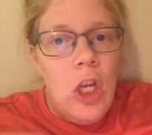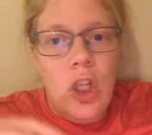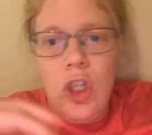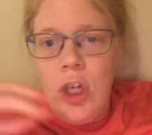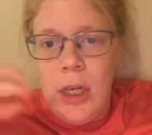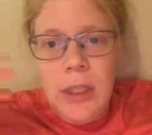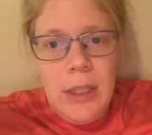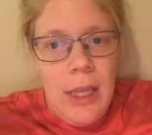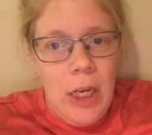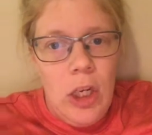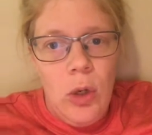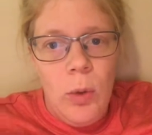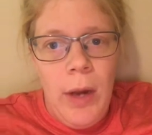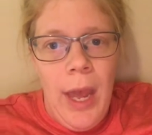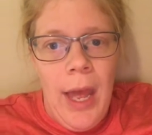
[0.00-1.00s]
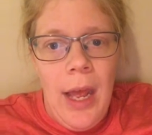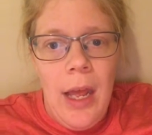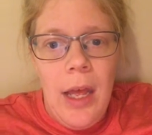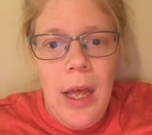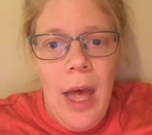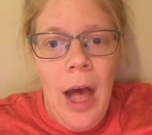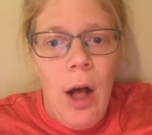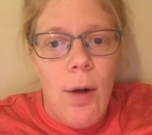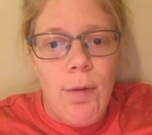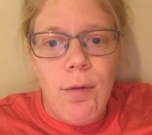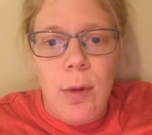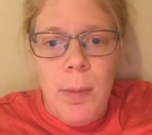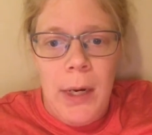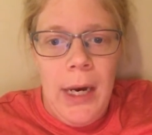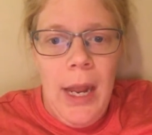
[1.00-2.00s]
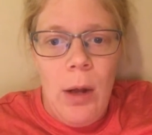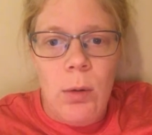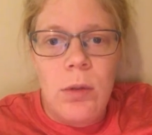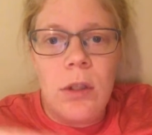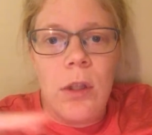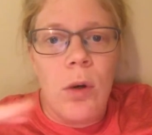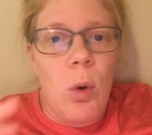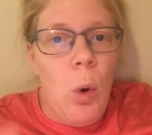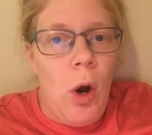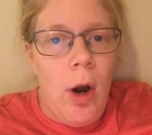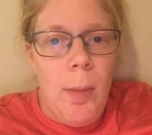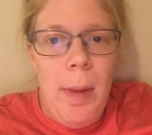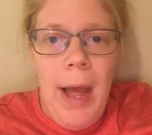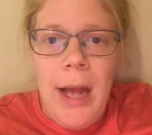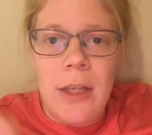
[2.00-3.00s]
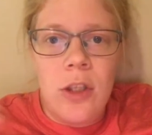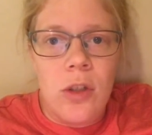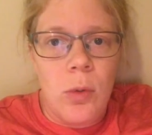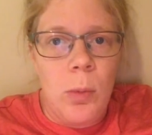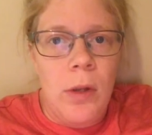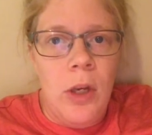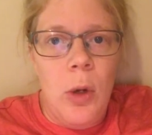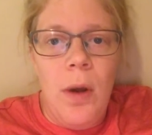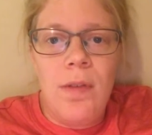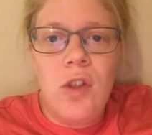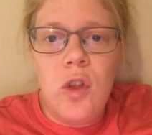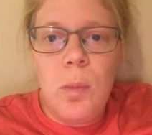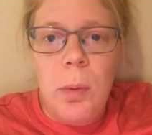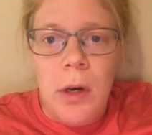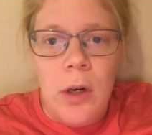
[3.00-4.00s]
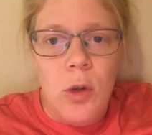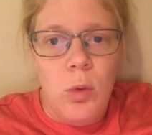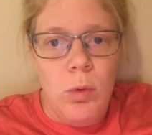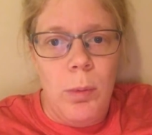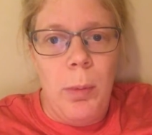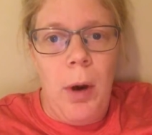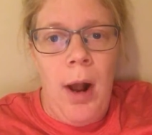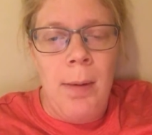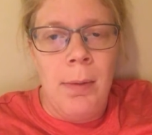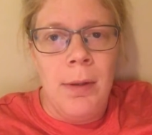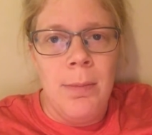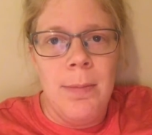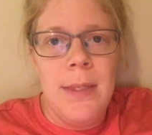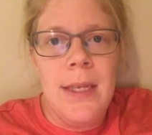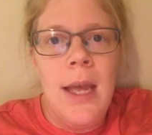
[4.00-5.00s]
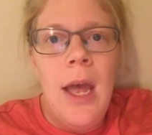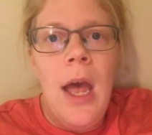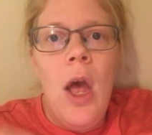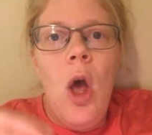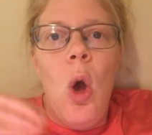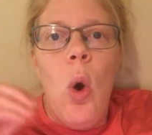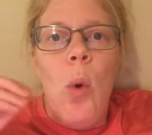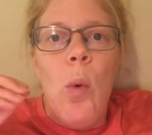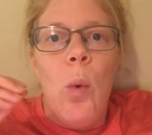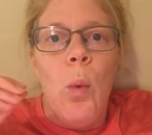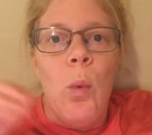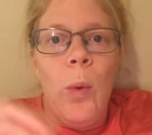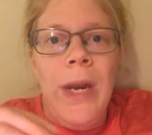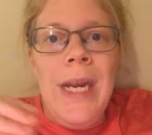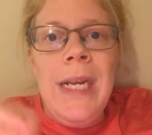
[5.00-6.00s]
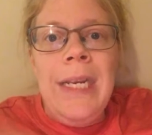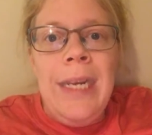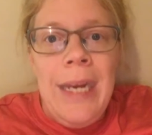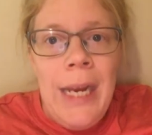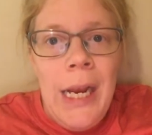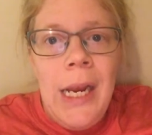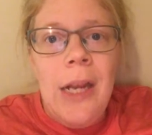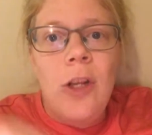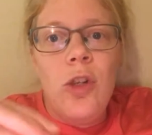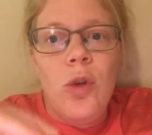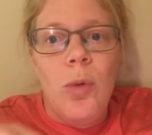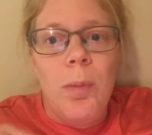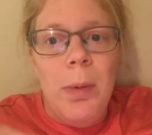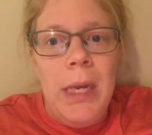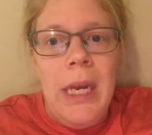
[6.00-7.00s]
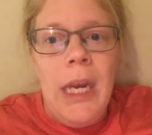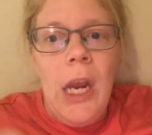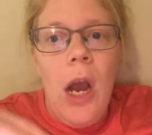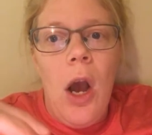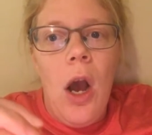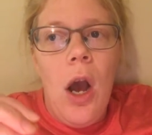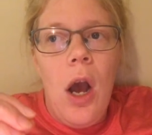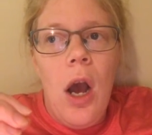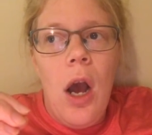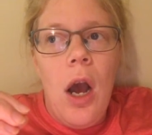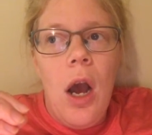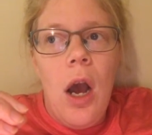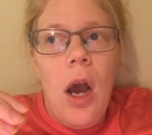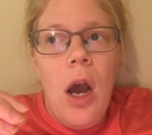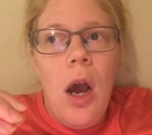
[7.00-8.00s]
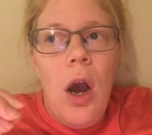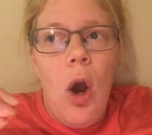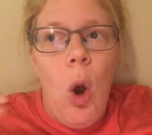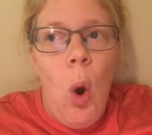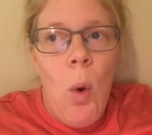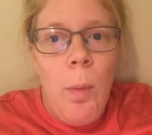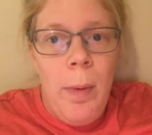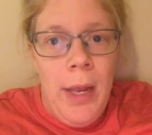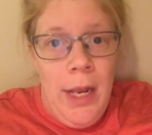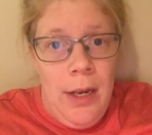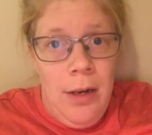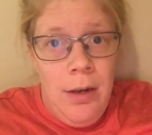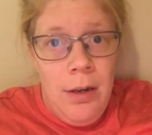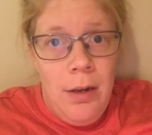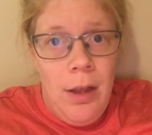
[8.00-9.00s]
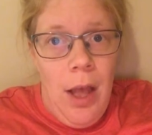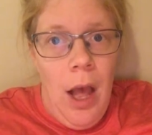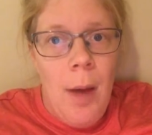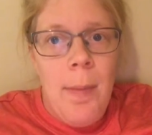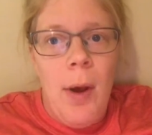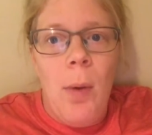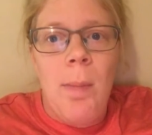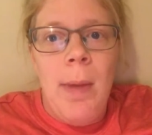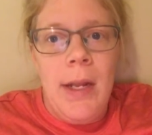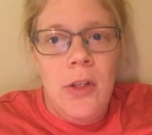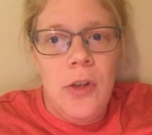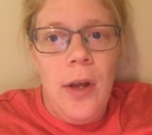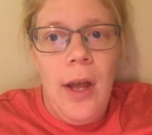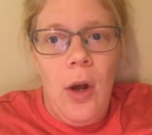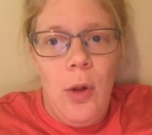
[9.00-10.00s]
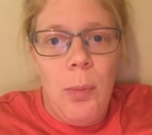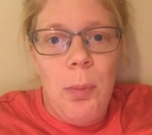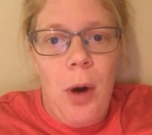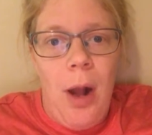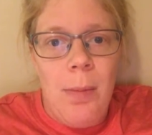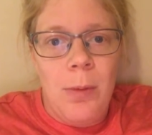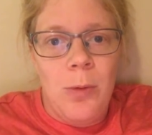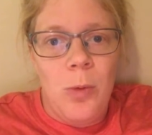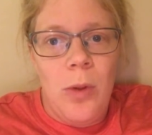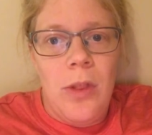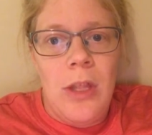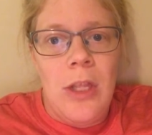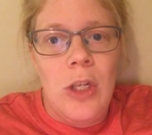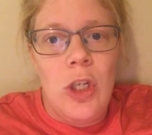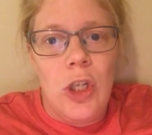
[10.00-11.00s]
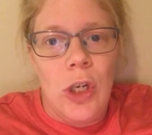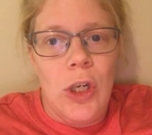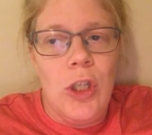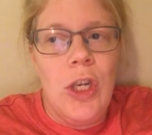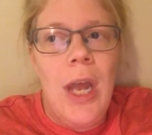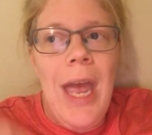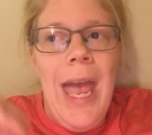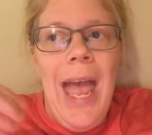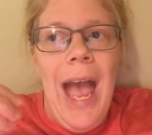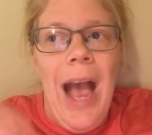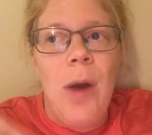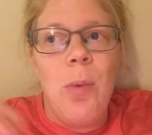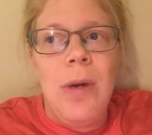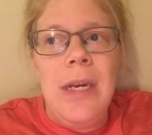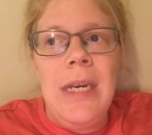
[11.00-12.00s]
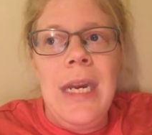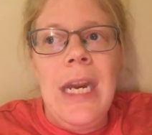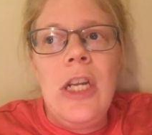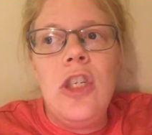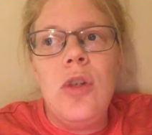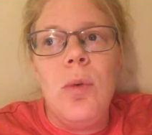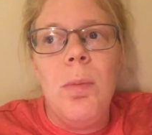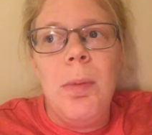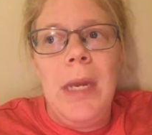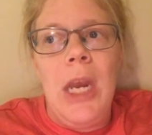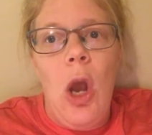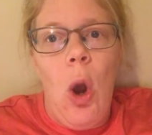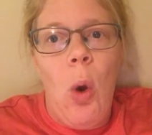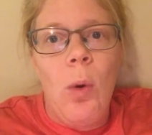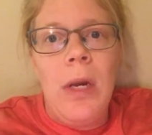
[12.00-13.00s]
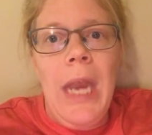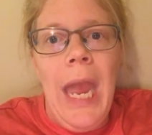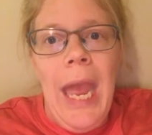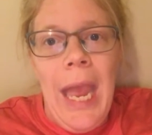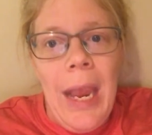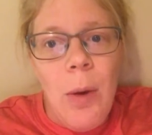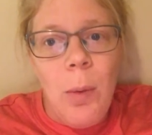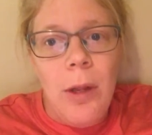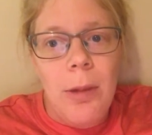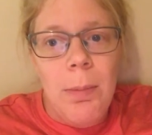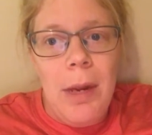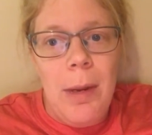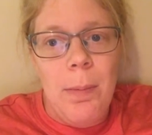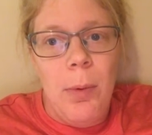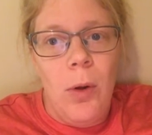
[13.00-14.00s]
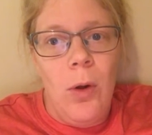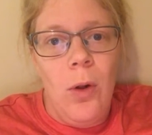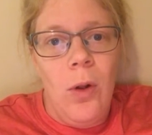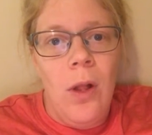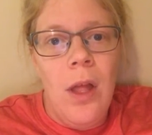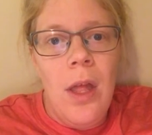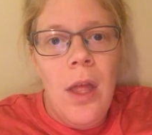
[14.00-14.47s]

just like you get help from a counselor or a pastor when you have spiritual problems. We need to be open about mental health problems within the church, and we need to be okay with people